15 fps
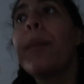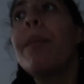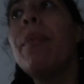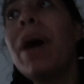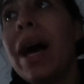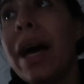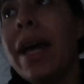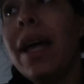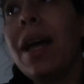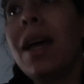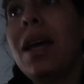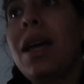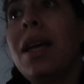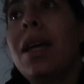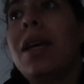but
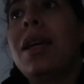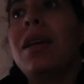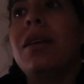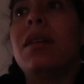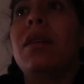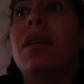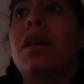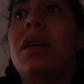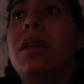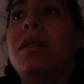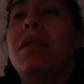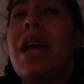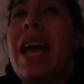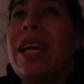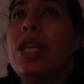
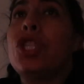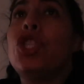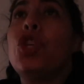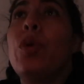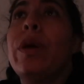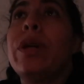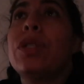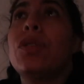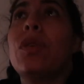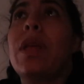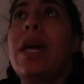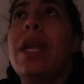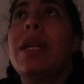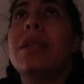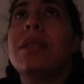I can do it so
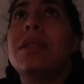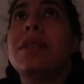that it